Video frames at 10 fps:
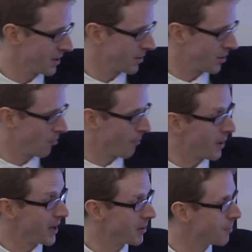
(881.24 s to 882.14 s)
a
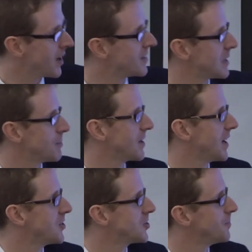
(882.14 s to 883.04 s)
European patent
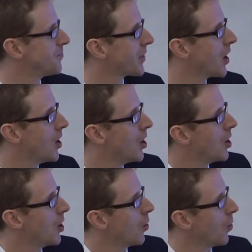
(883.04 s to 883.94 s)
application,
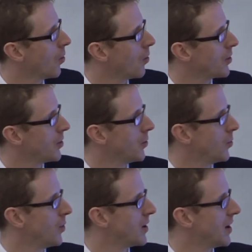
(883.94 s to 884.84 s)
or
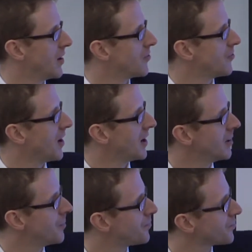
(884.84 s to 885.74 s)
you file